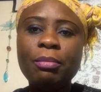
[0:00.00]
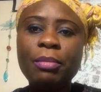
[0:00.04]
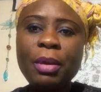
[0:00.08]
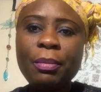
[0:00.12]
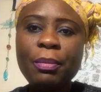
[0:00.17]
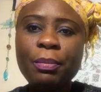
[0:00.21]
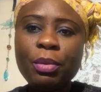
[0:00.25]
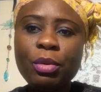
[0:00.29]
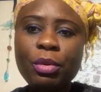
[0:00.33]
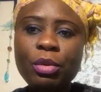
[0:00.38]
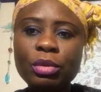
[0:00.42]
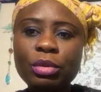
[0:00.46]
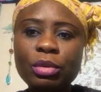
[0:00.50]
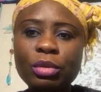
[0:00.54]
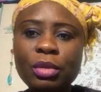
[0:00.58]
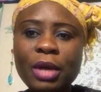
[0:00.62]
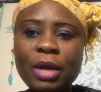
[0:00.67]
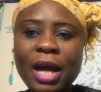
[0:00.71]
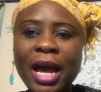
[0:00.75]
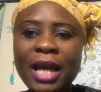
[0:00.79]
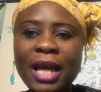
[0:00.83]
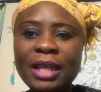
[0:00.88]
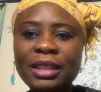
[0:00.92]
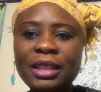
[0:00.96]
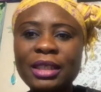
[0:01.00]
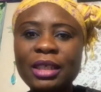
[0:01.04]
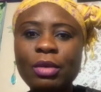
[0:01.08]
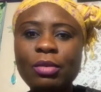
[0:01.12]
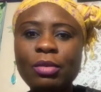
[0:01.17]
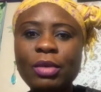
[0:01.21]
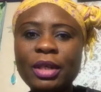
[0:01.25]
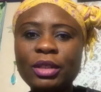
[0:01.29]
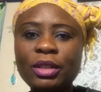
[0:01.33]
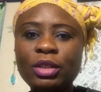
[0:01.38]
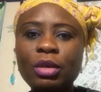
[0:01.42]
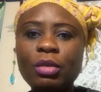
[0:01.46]
People do ask the
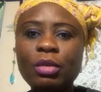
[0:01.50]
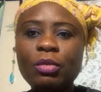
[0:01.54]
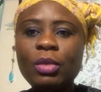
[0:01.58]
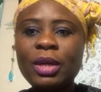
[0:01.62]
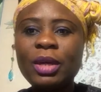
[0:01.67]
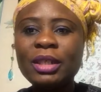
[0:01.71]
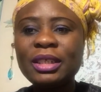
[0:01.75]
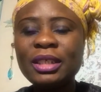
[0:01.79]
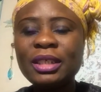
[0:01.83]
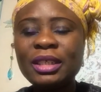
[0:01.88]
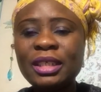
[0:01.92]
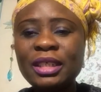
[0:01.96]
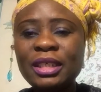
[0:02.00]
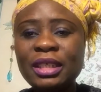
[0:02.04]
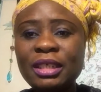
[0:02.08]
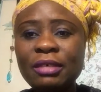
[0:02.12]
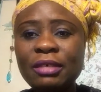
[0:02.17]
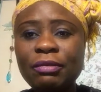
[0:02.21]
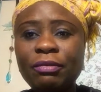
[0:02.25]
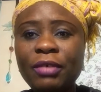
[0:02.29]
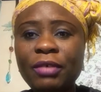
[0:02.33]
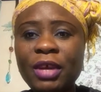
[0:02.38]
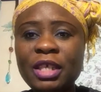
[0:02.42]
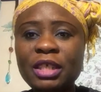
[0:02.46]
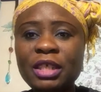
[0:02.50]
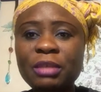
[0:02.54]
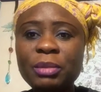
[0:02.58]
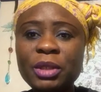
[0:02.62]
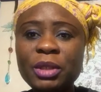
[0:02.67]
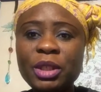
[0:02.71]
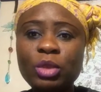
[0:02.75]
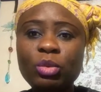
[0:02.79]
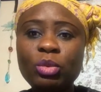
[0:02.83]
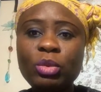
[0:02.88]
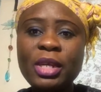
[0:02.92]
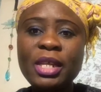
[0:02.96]
question, what is the difference
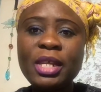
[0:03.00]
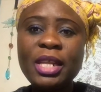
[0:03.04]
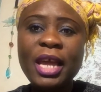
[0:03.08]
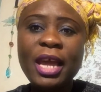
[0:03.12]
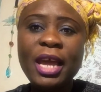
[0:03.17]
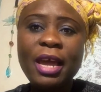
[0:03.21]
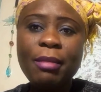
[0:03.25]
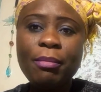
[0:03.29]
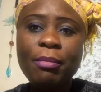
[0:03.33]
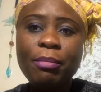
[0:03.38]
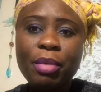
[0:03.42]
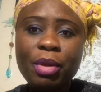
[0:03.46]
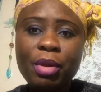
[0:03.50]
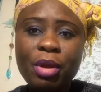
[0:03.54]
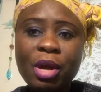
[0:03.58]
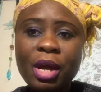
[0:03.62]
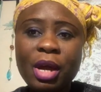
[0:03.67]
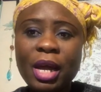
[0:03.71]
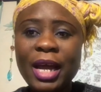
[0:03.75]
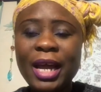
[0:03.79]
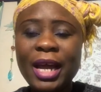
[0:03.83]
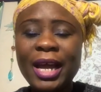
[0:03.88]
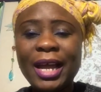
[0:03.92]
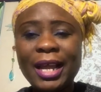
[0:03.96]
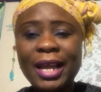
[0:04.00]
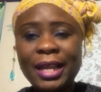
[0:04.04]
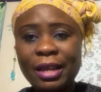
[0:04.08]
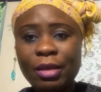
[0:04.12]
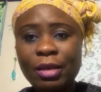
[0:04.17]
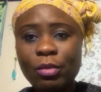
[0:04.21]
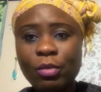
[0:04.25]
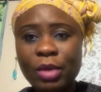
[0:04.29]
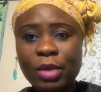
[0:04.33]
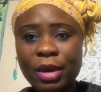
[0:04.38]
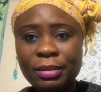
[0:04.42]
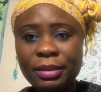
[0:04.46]
between a blog and
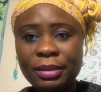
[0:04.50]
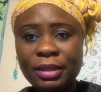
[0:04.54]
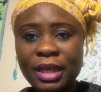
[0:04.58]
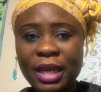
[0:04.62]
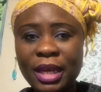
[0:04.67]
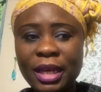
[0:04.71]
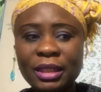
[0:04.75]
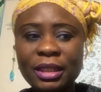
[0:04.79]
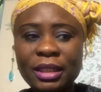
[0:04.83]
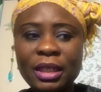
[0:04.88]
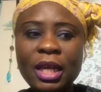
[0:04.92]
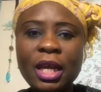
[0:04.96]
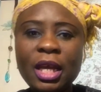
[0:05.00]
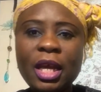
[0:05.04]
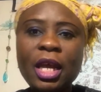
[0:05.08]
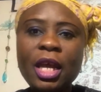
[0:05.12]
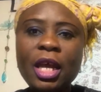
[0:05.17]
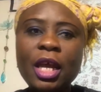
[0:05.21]
a website?